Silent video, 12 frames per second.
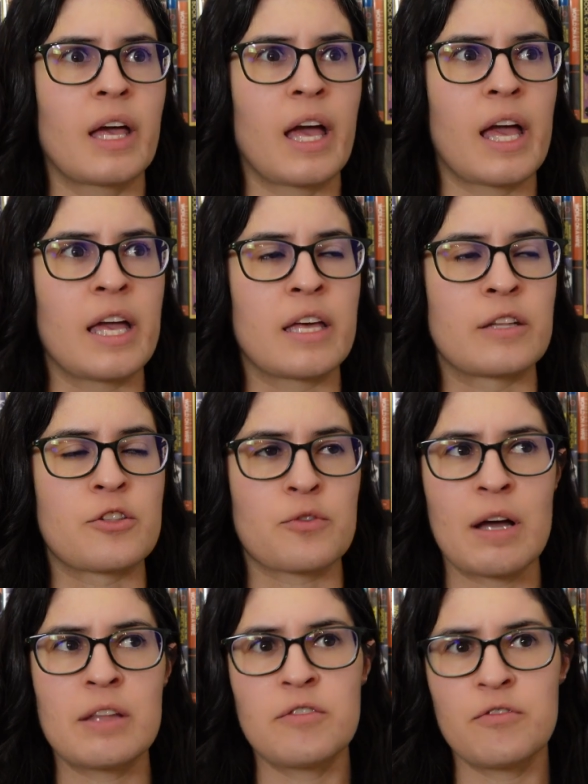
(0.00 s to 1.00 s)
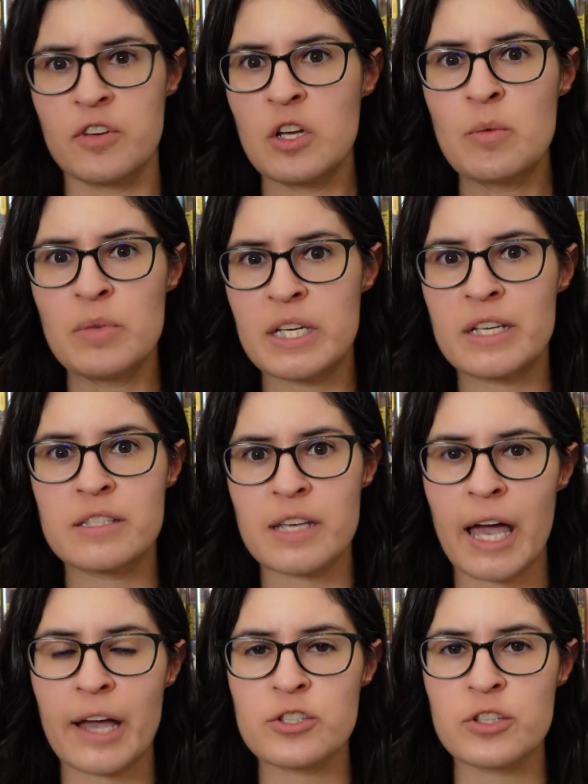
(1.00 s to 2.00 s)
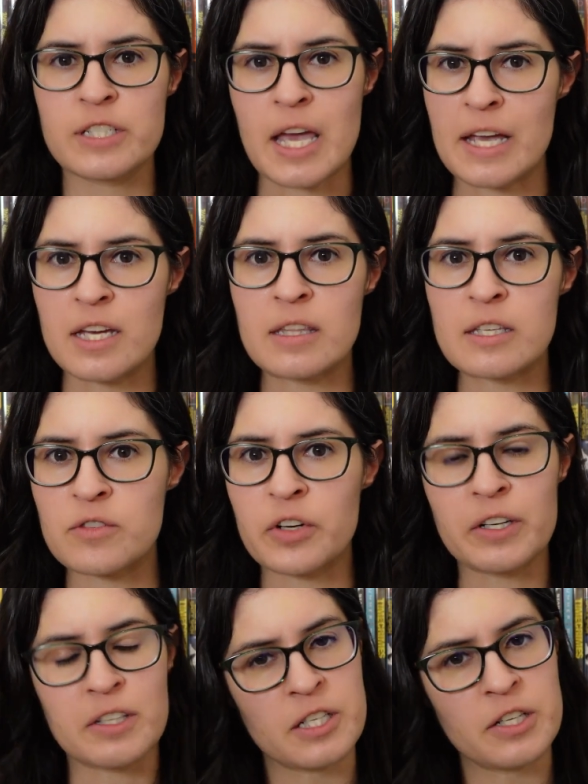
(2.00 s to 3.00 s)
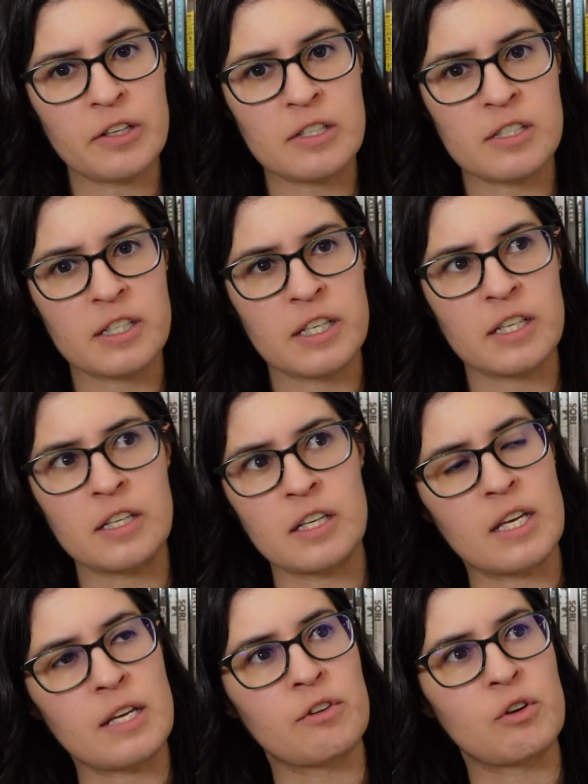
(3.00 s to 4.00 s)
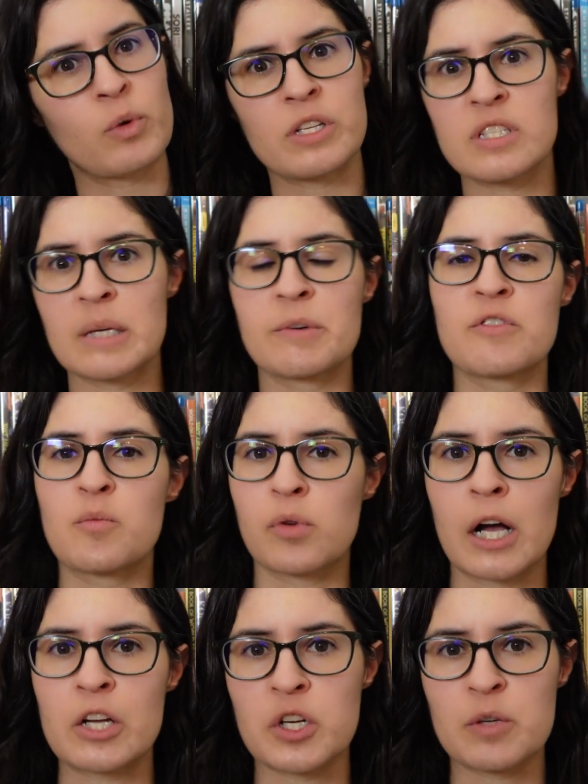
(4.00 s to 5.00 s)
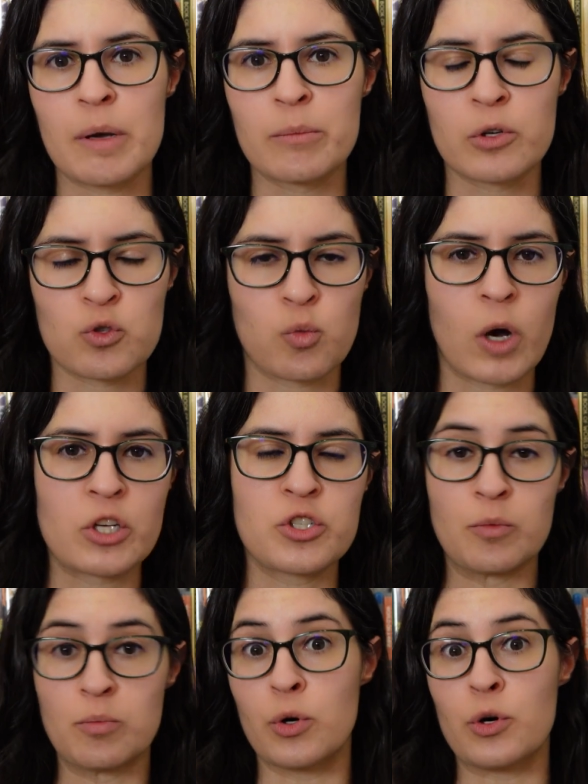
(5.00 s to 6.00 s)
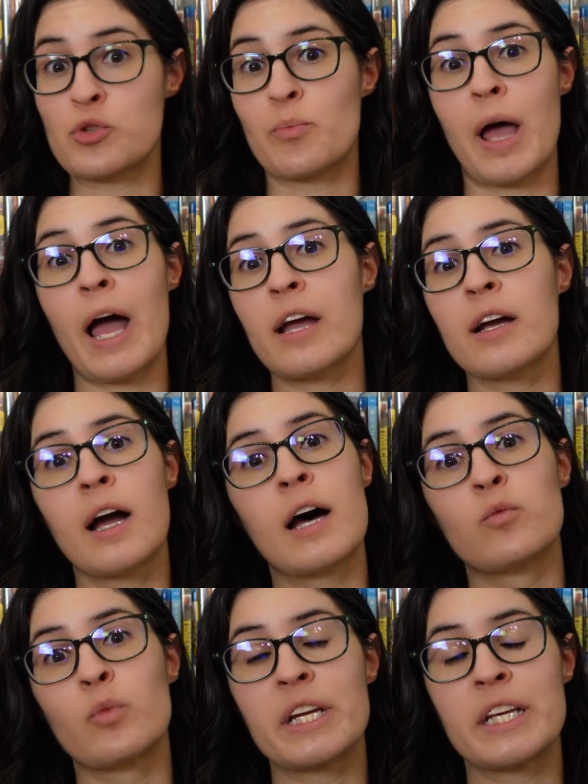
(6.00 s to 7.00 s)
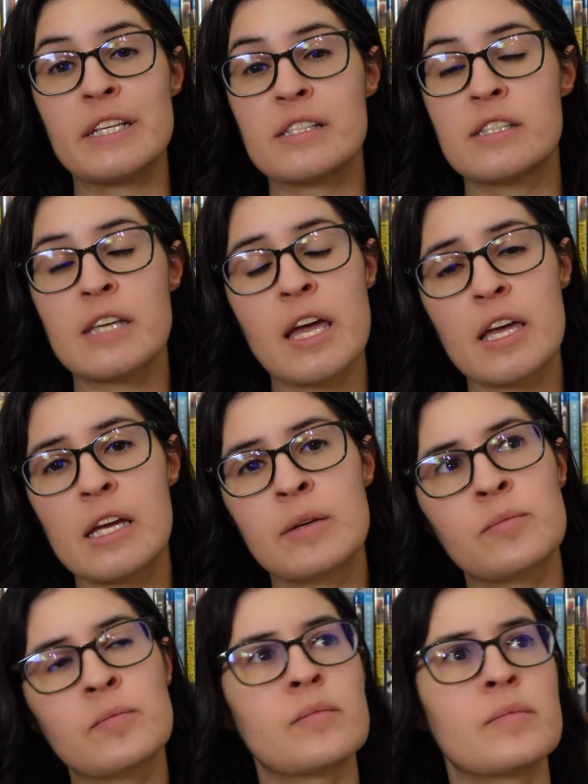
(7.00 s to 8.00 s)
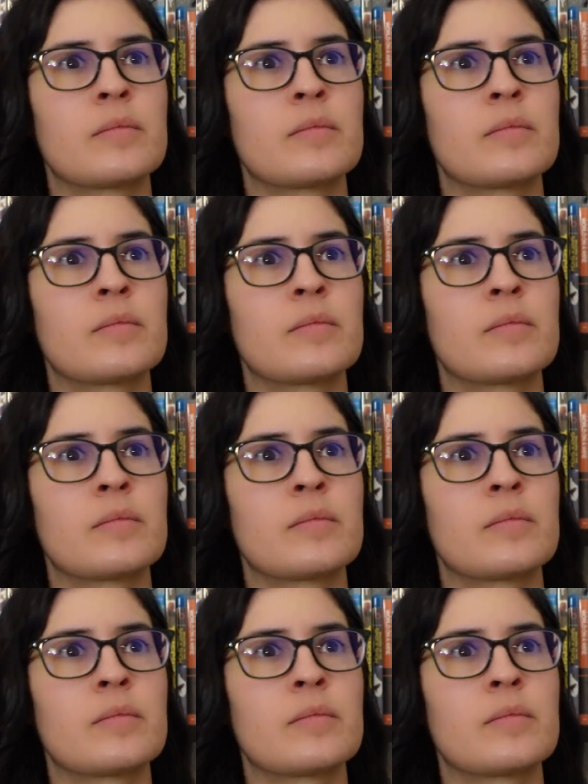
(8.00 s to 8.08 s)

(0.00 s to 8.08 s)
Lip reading: And throughout the film, he's actually taking this very seriously, even when some of the project members want to push back on what he is saying.